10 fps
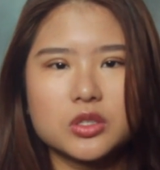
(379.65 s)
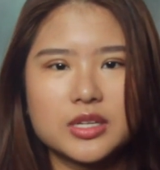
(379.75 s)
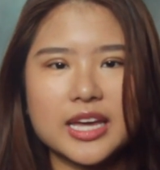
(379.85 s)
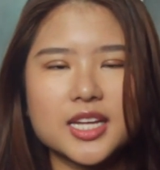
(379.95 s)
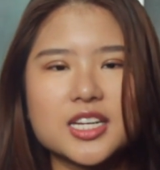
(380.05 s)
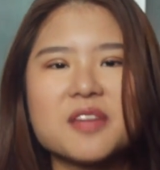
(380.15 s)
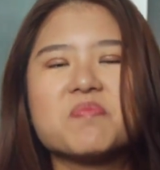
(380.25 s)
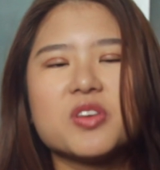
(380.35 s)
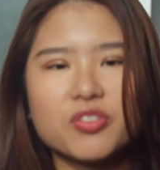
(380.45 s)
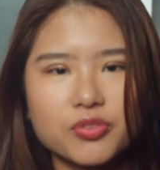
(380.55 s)
get it done
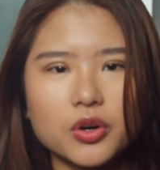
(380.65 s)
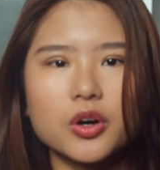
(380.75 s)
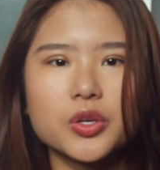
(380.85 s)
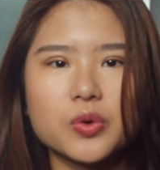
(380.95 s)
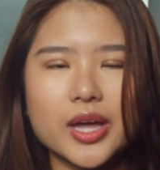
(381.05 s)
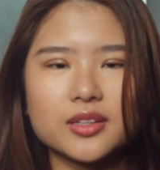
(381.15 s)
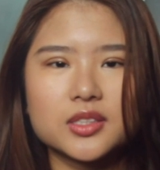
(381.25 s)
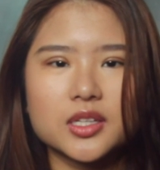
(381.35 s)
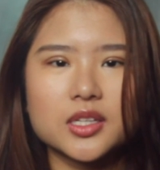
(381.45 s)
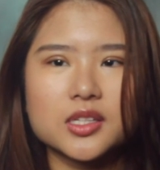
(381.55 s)
before you
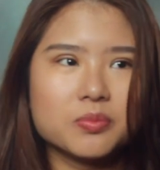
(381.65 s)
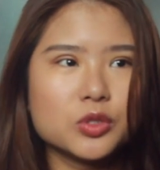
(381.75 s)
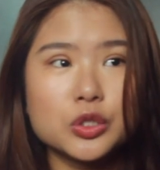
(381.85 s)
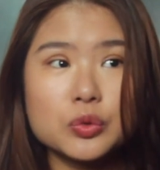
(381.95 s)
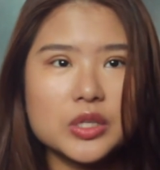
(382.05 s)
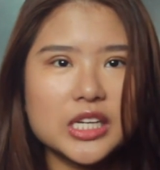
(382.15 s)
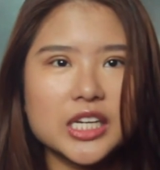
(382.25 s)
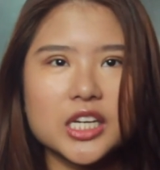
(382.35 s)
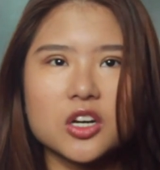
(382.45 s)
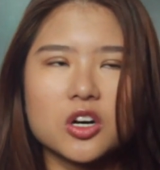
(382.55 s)
enter
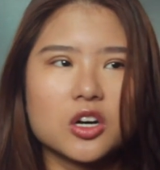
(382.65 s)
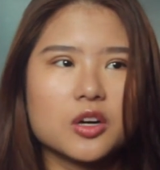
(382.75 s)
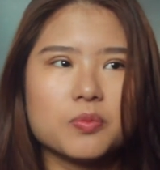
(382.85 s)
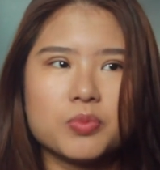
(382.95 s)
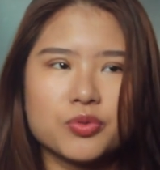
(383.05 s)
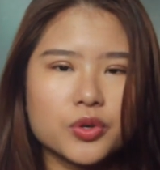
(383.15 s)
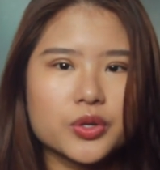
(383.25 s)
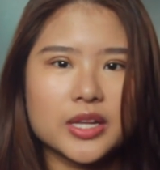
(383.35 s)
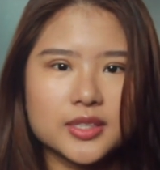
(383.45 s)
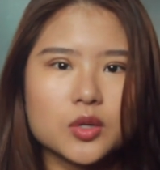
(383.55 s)
uni or before
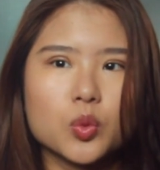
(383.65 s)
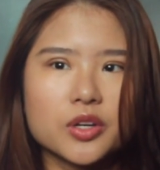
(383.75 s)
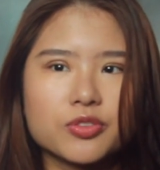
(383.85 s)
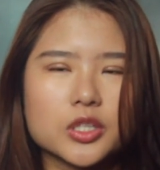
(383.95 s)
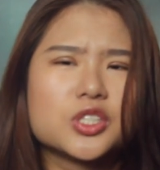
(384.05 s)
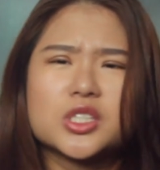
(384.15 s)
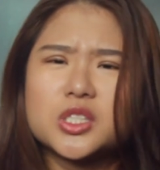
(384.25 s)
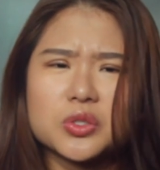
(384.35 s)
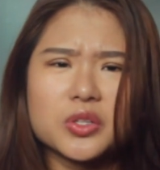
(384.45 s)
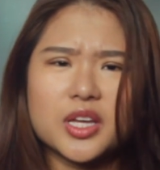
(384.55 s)
you enter the workforce,
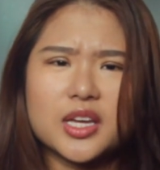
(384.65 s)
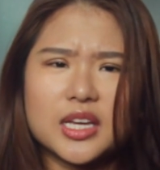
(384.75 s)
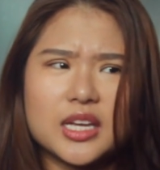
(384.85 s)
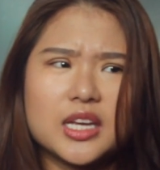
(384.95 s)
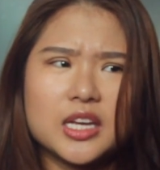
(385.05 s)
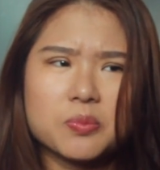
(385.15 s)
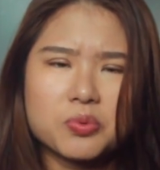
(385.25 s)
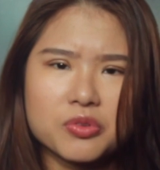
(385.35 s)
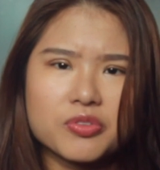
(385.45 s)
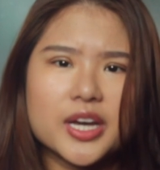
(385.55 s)
just so that it
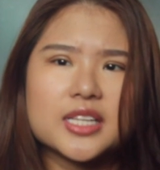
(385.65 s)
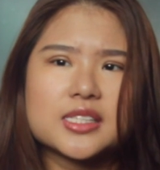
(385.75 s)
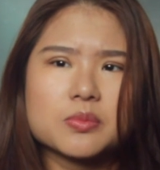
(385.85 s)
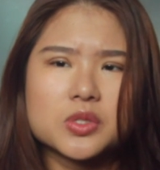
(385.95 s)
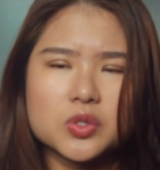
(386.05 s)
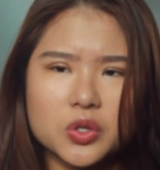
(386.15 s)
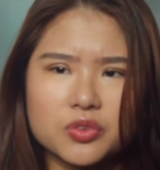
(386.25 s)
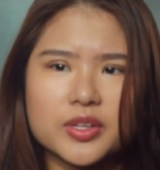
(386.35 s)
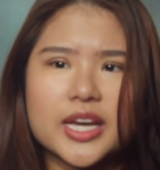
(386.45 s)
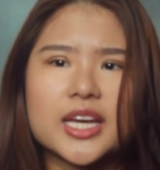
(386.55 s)
provides some sort
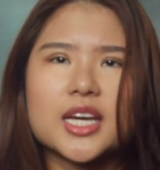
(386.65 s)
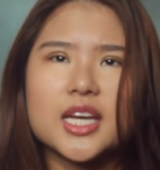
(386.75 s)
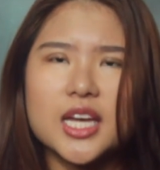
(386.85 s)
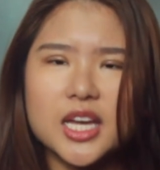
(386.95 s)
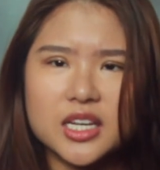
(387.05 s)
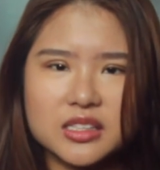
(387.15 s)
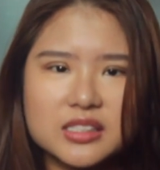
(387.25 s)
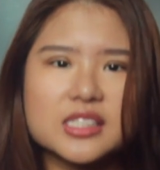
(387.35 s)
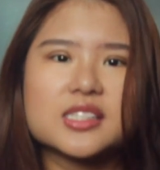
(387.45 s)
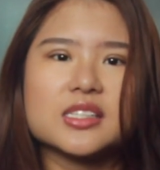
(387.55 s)
of like
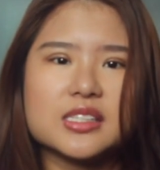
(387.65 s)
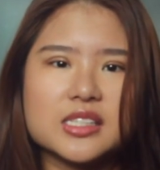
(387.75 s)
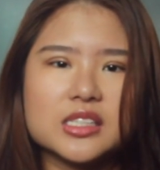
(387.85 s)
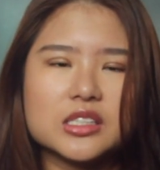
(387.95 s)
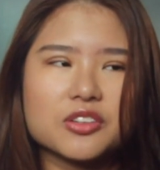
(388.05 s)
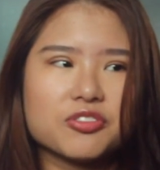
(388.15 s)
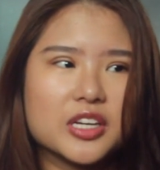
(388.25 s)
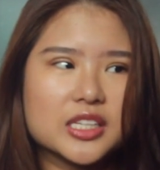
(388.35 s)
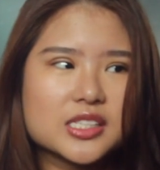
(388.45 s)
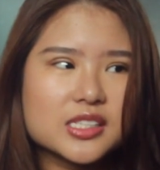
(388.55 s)
consistency in your
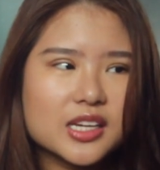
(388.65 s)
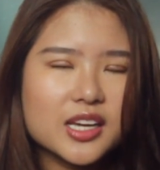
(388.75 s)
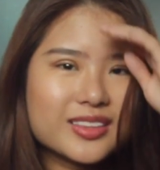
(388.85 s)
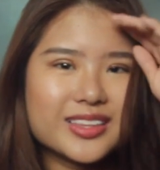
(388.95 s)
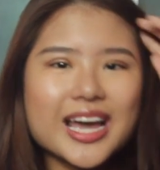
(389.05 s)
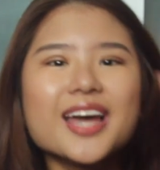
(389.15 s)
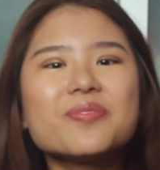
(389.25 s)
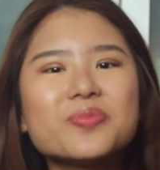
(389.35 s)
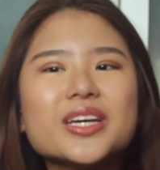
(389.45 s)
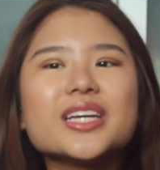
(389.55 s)
face.
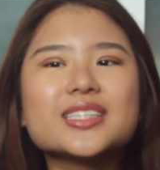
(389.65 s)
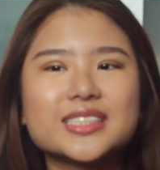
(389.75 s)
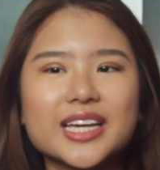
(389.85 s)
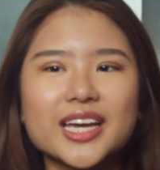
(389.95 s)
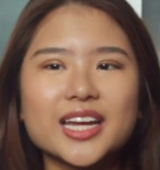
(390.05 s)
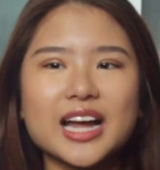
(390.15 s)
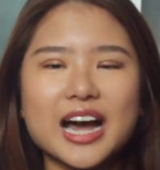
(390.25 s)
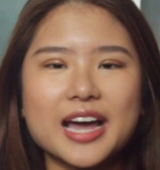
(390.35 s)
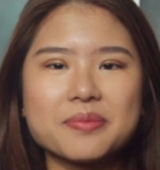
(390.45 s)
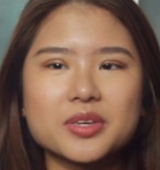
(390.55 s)
That being said,
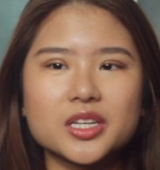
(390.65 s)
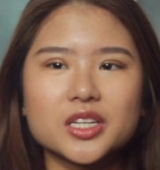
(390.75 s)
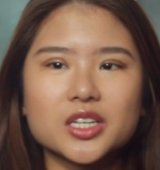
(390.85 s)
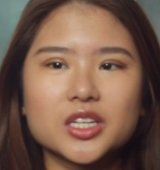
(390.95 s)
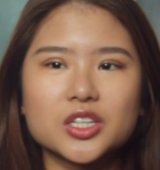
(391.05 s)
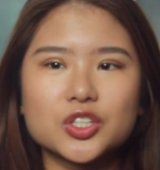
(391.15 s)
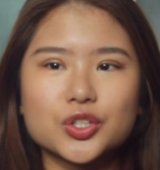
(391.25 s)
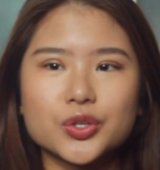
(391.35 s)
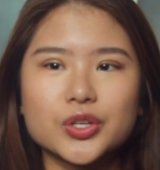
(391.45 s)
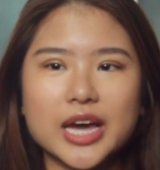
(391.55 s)
I'm gonna
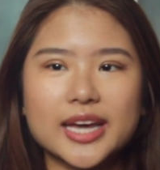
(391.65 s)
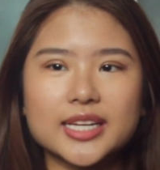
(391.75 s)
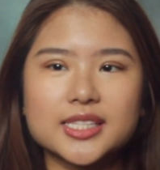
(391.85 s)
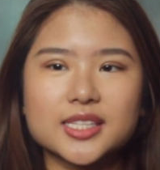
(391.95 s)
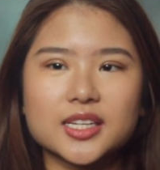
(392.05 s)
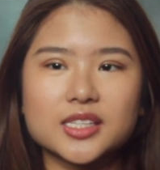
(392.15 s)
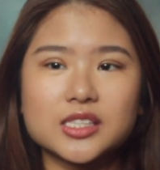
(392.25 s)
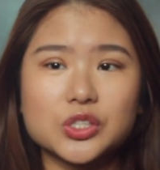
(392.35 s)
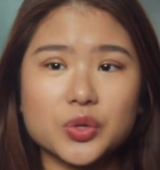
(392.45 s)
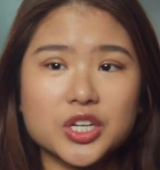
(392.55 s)
show you guys the
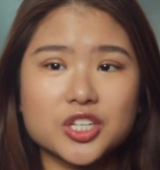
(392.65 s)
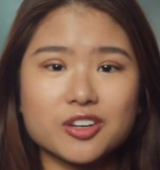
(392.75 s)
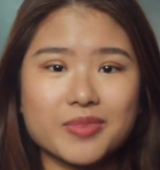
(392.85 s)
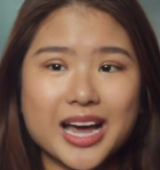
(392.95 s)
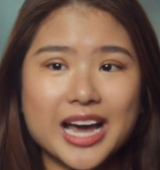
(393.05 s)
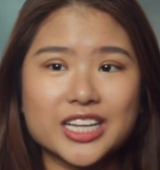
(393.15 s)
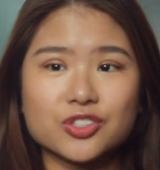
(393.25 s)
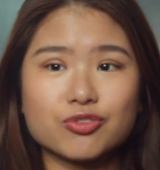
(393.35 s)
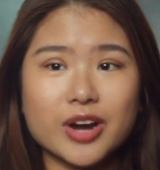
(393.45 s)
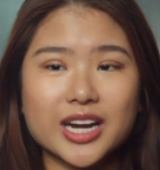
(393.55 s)
situation of my
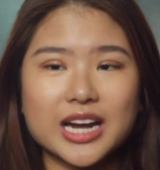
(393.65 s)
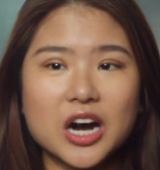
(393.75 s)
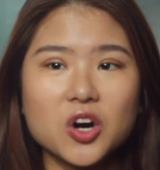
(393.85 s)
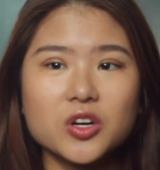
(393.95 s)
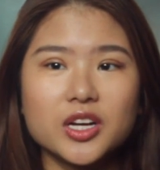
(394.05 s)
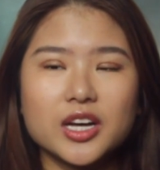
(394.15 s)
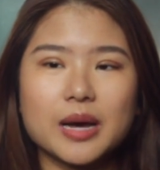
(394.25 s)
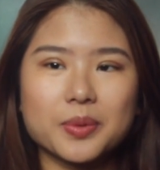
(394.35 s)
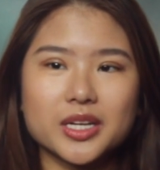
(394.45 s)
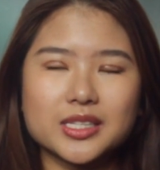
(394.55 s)
eyes right now.
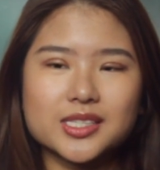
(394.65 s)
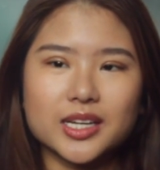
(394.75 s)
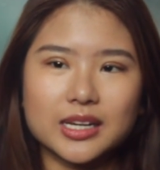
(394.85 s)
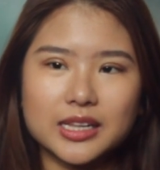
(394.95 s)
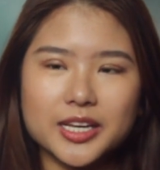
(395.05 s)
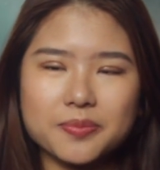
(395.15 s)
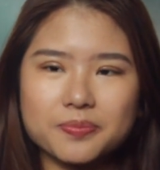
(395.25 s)
I'm gonna insert a clip.